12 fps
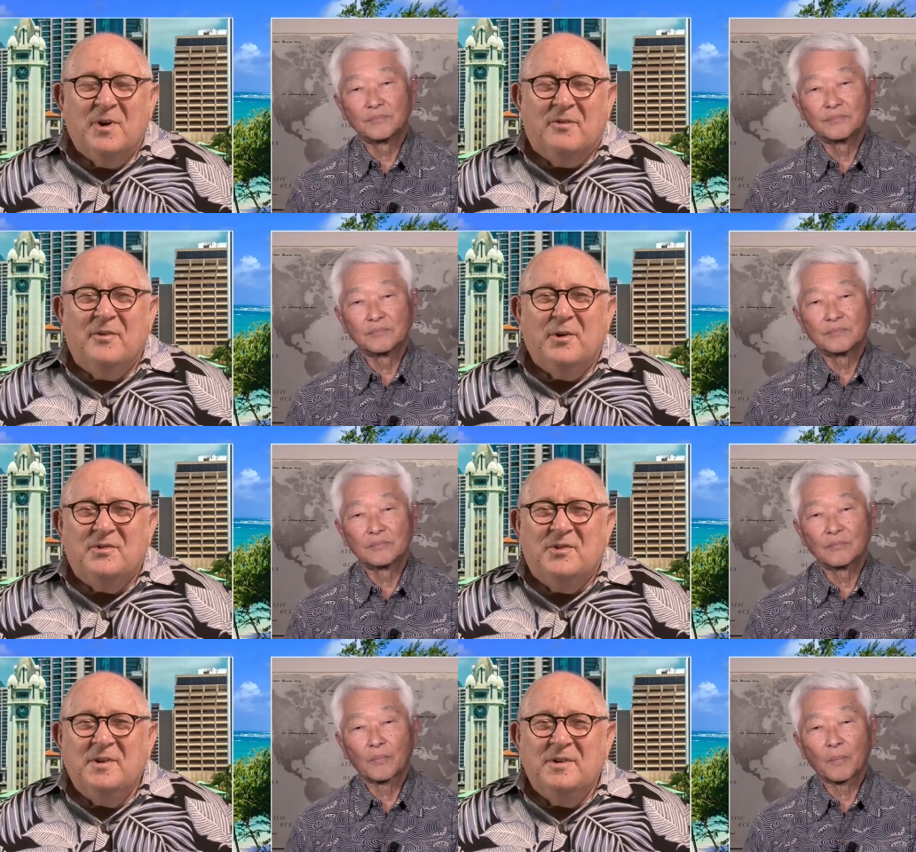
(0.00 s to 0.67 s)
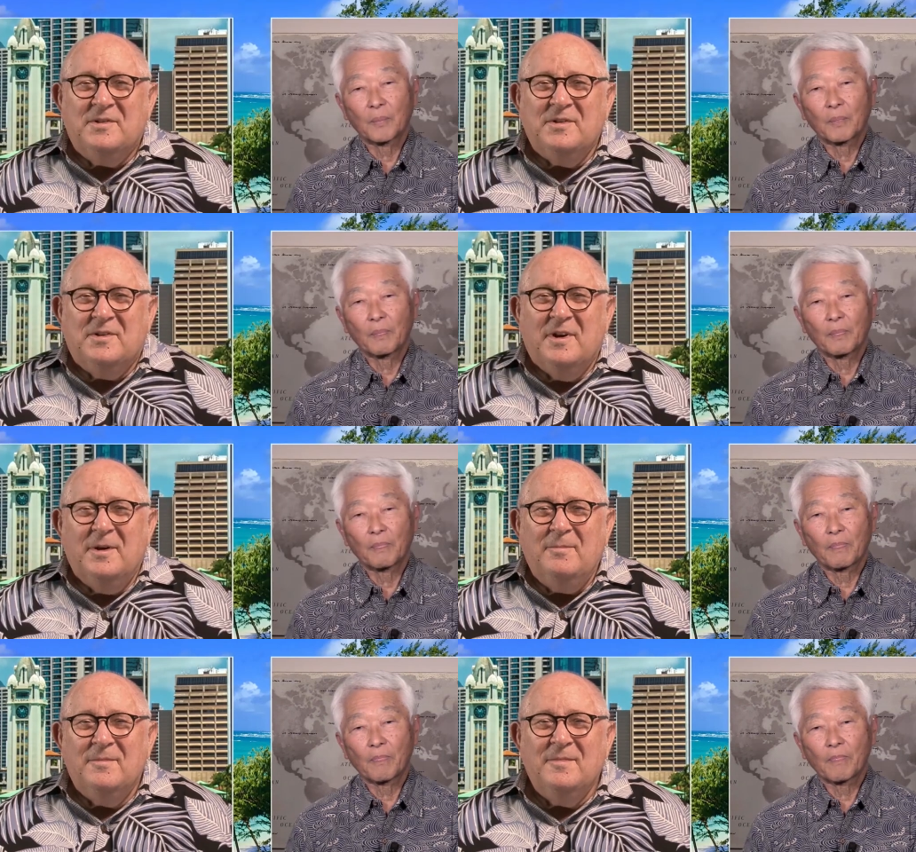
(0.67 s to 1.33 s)
Speaker 1: McPherson at the
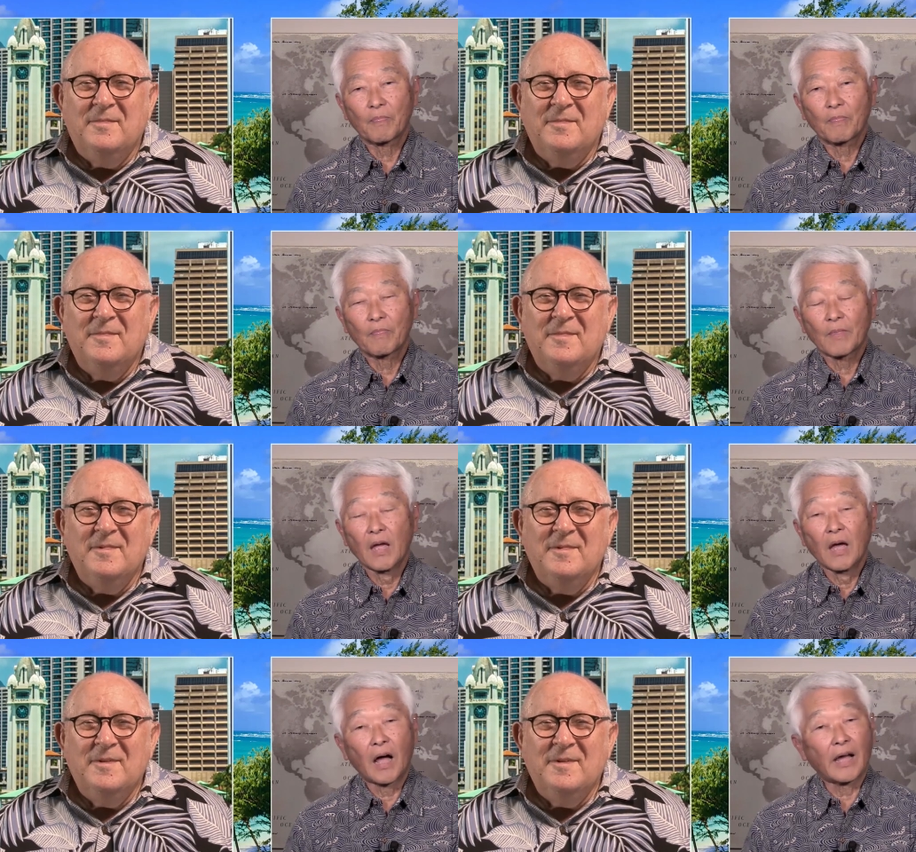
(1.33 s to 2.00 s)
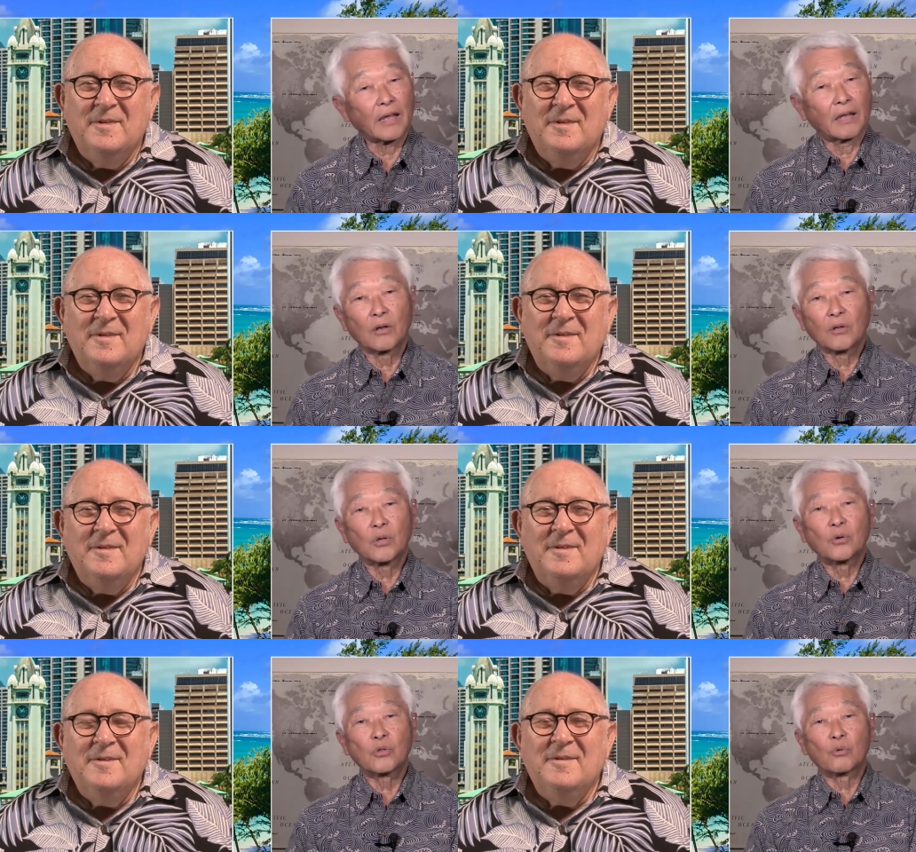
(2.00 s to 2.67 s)
time?
Speaker 2: I, I don't
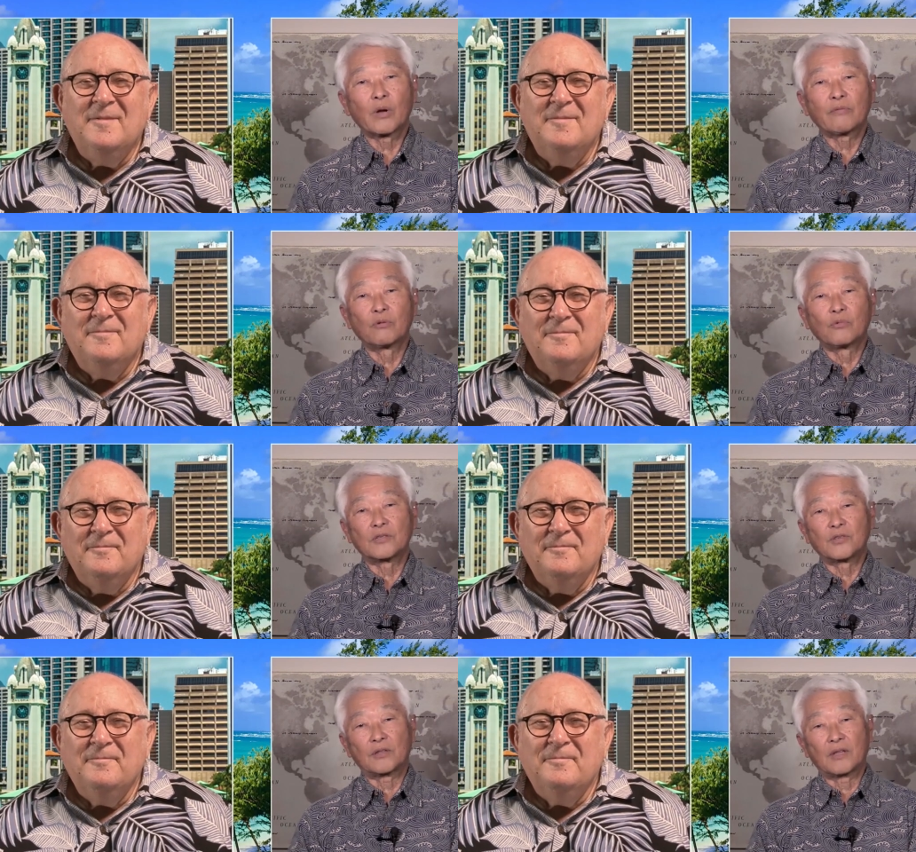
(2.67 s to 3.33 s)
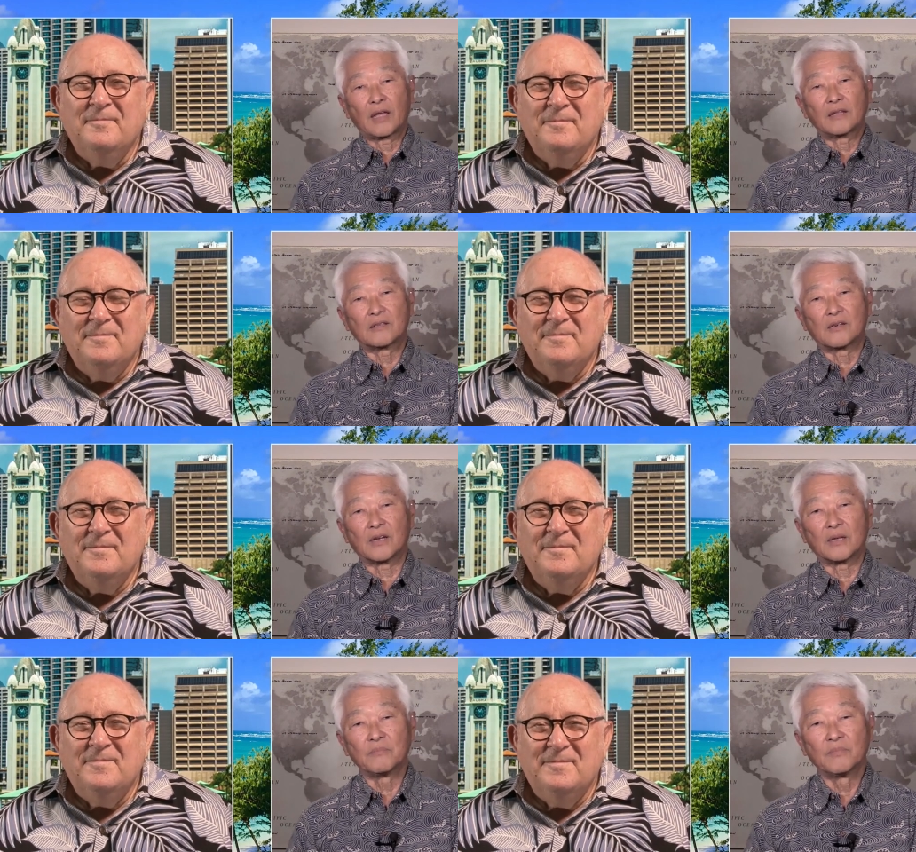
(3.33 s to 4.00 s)
know who the Reverend was at that
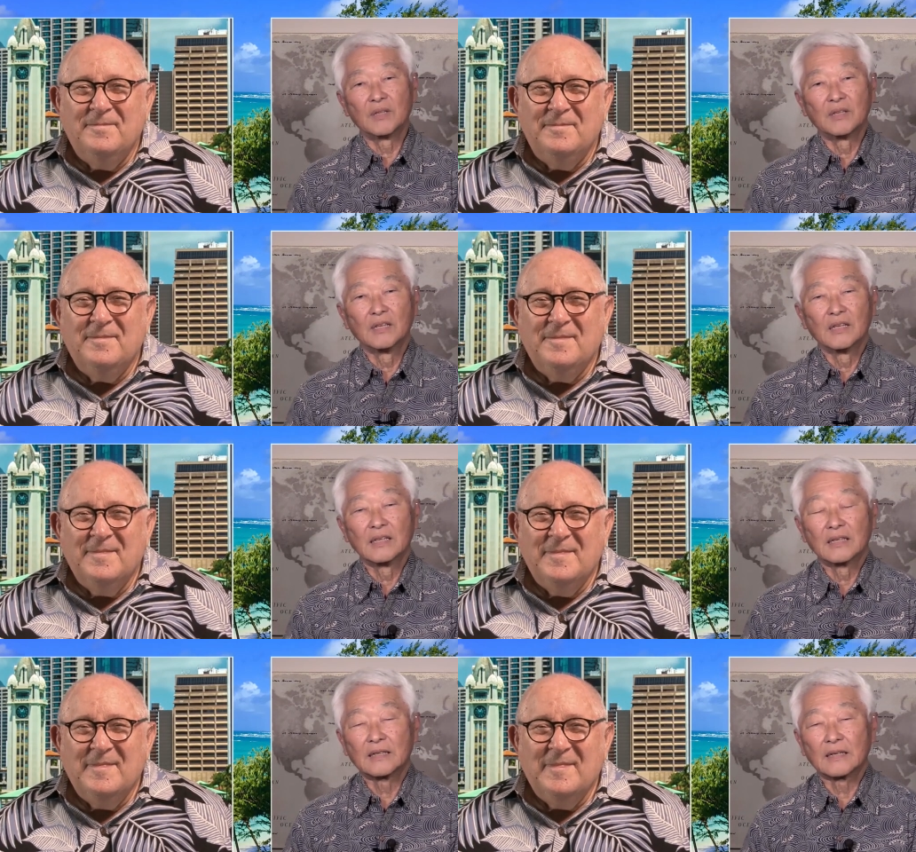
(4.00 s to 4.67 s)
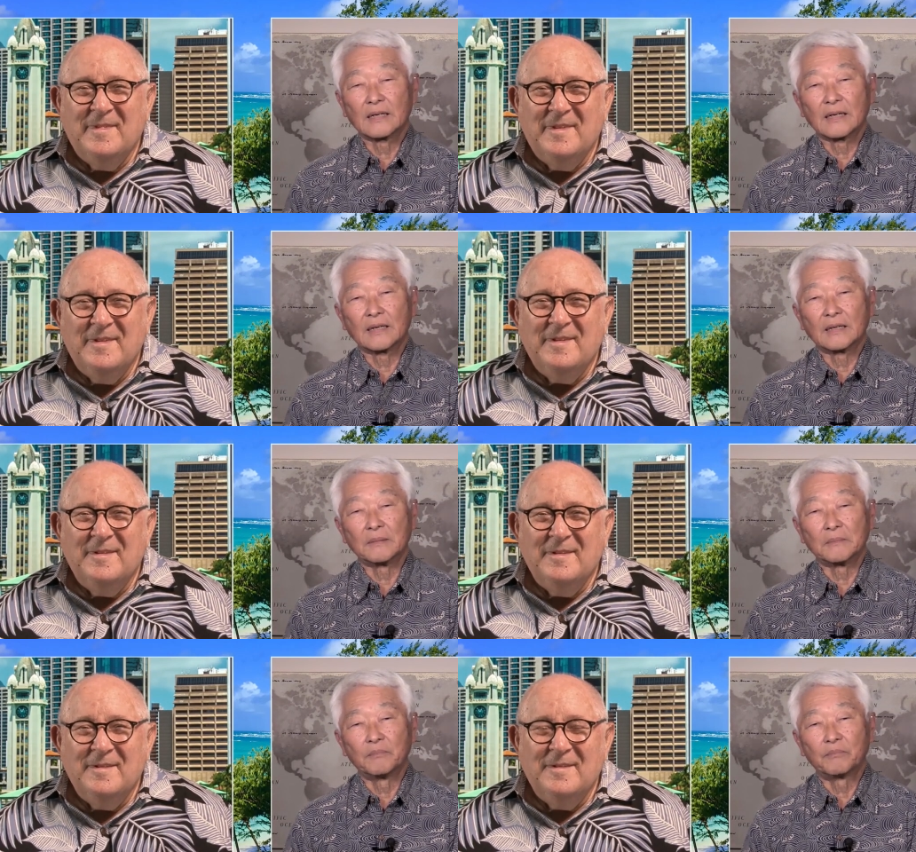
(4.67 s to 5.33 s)
time,
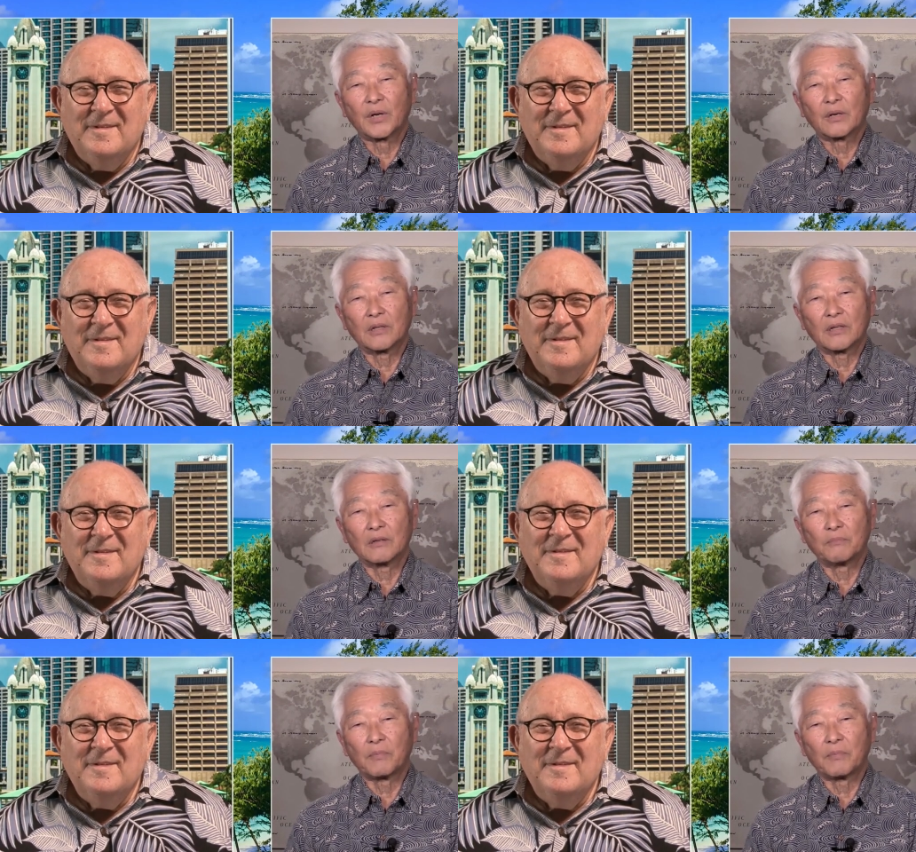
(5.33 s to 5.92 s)
uh, but it